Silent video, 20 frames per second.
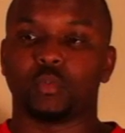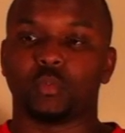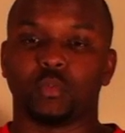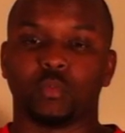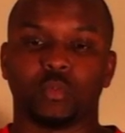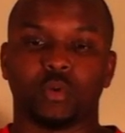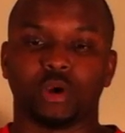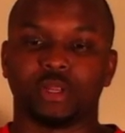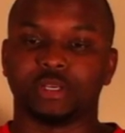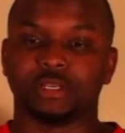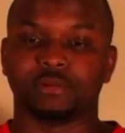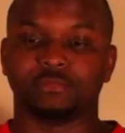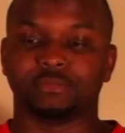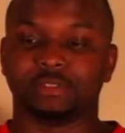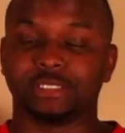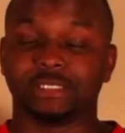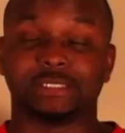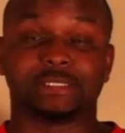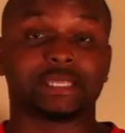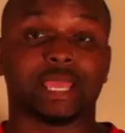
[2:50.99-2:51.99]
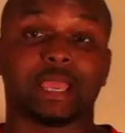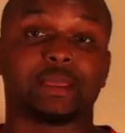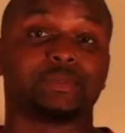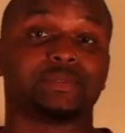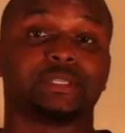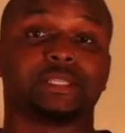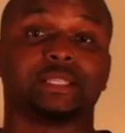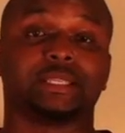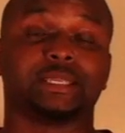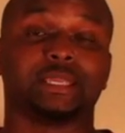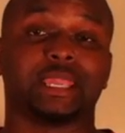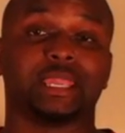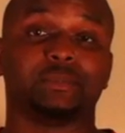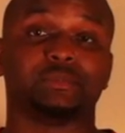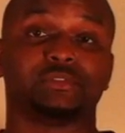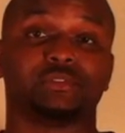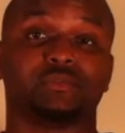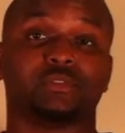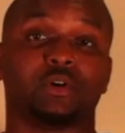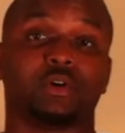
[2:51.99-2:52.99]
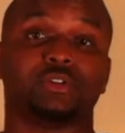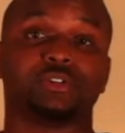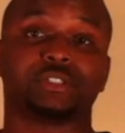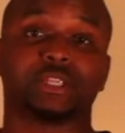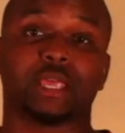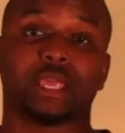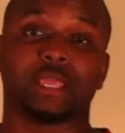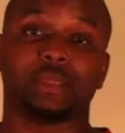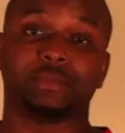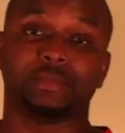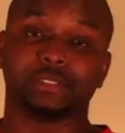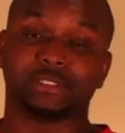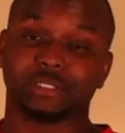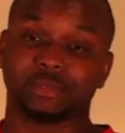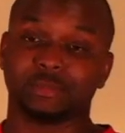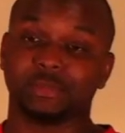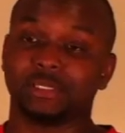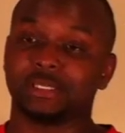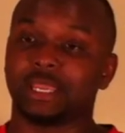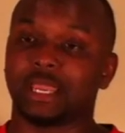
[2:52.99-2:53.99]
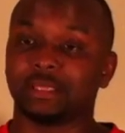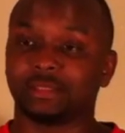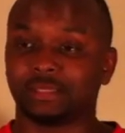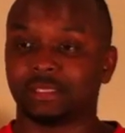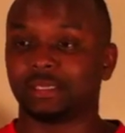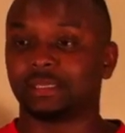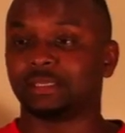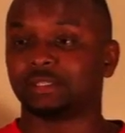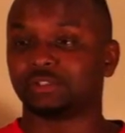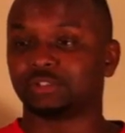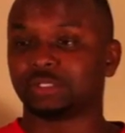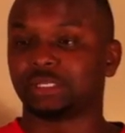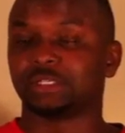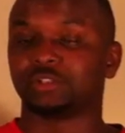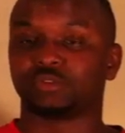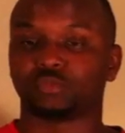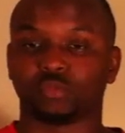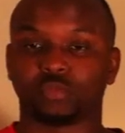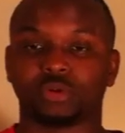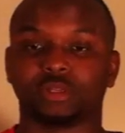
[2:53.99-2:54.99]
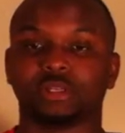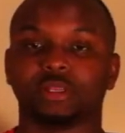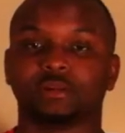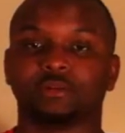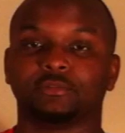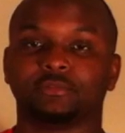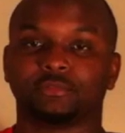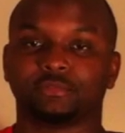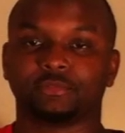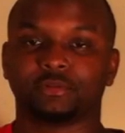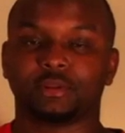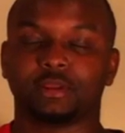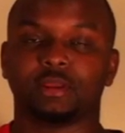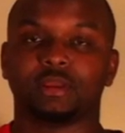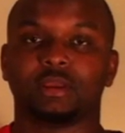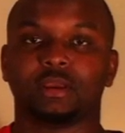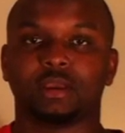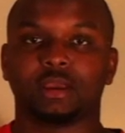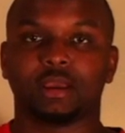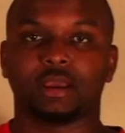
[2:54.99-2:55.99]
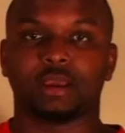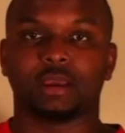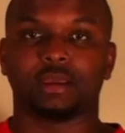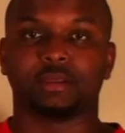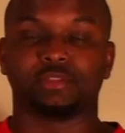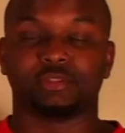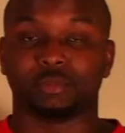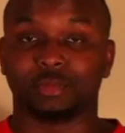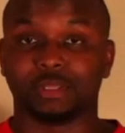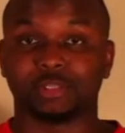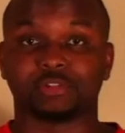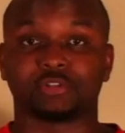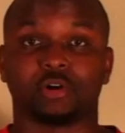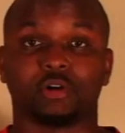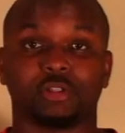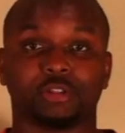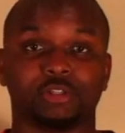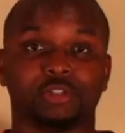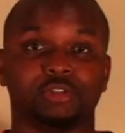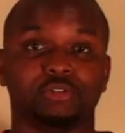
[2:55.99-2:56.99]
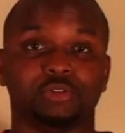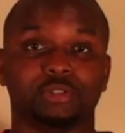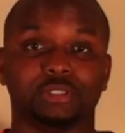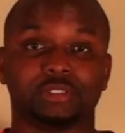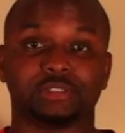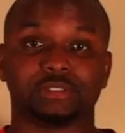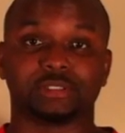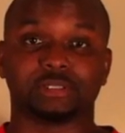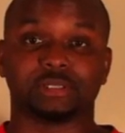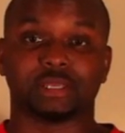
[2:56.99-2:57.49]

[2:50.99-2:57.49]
one of the top-selling games of all time, and to me, I think it's one of the best Call of Duties.